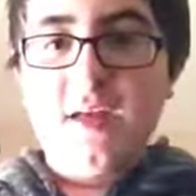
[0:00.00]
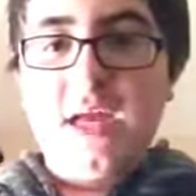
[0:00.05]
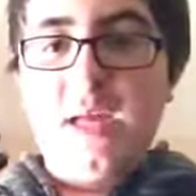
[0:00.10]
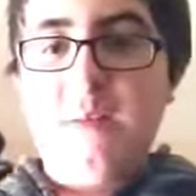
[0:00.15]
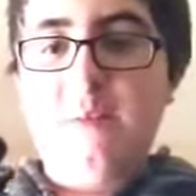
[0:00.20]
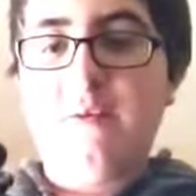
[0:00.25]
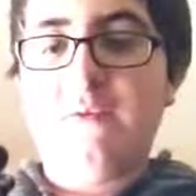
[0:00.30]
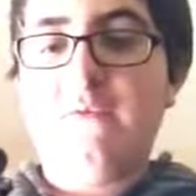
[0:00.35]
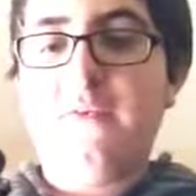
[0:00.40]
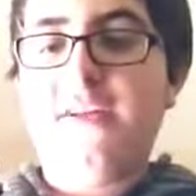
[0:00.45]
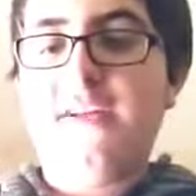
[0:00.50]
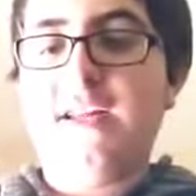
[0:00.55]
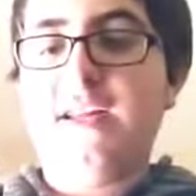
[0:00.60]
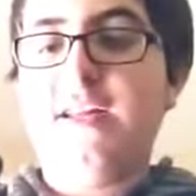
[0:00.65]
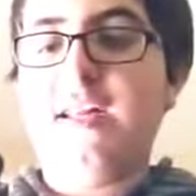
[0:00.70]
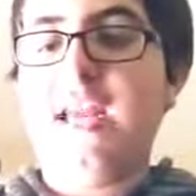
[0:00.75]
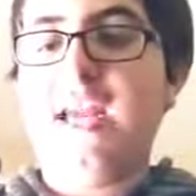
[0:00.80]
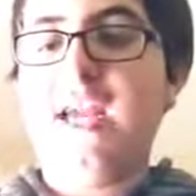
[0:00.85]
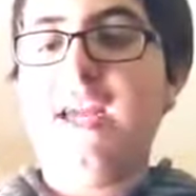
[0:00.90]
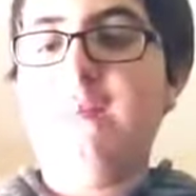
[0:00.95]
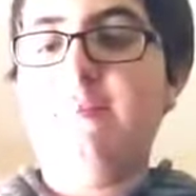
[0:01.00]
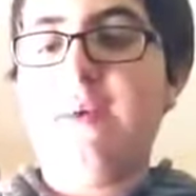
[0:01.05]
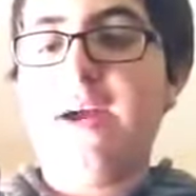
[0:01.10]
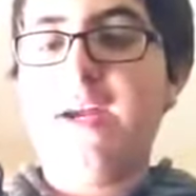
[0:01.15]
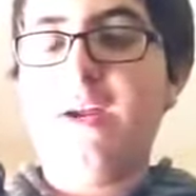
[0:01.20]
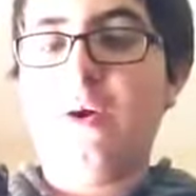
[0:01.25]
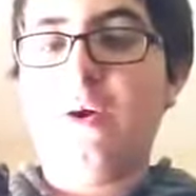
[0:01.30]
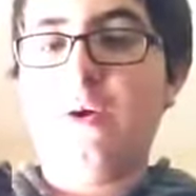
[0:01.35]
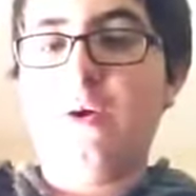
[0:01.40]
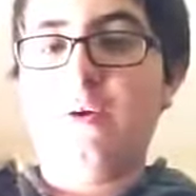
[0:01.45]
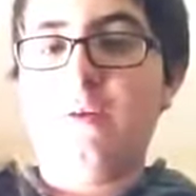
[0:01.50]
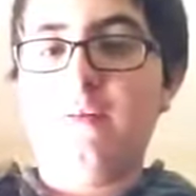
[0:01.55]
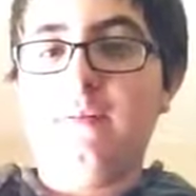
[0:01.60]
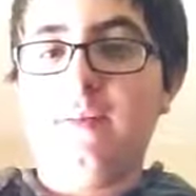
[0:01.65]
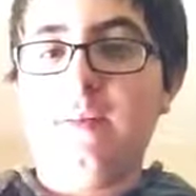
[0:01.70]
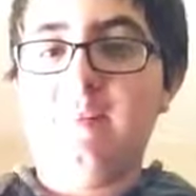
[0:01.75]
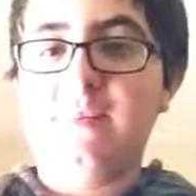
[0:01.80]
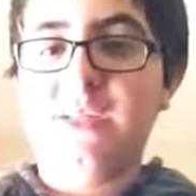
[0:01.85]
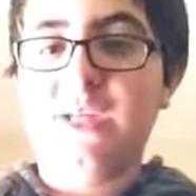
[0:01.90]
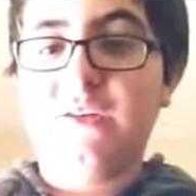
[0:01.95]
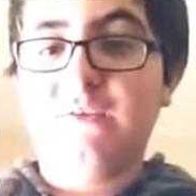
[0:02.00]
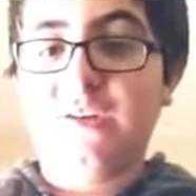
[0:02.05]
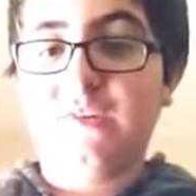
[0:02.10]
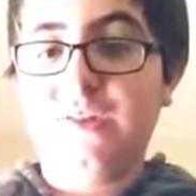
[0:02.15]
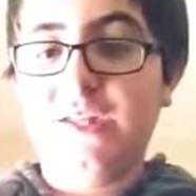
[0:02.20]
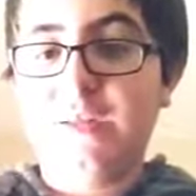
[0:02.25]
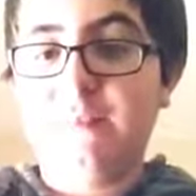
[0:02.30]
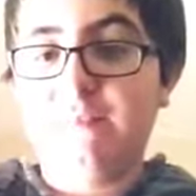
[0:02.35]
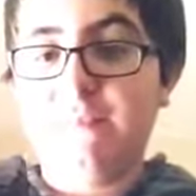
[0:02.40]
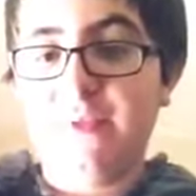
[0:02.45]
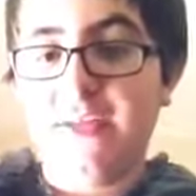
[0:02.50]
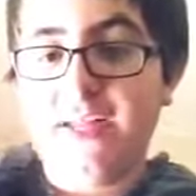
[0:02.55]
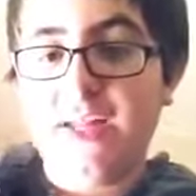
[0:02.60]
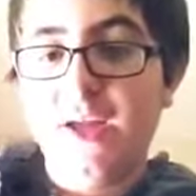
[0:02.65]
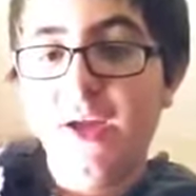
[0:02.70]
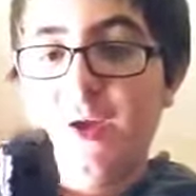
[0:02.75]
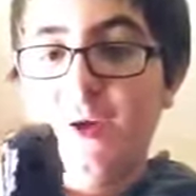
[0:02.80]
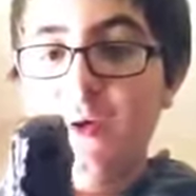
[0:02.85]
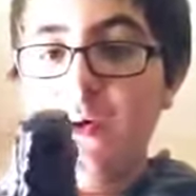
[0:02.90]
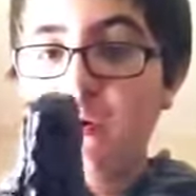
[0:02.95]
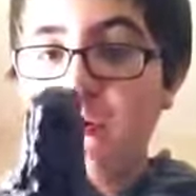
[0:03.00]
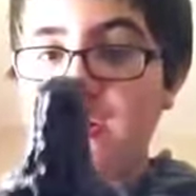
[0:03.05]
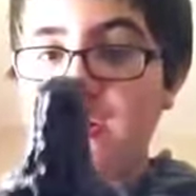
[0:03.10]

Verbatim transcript: I'm afraid a kid might hurt himself with it, be like, "Oh,